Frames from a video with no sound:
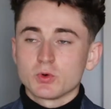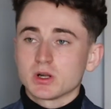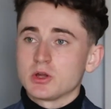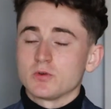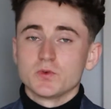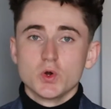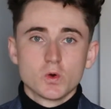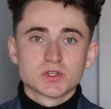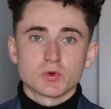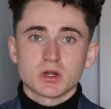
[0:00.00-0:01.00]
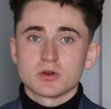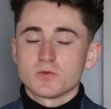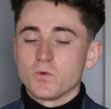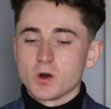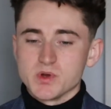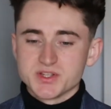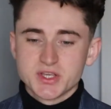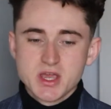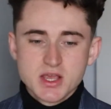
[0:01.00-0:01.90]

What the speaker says: what kind of hooks, what kind of formats.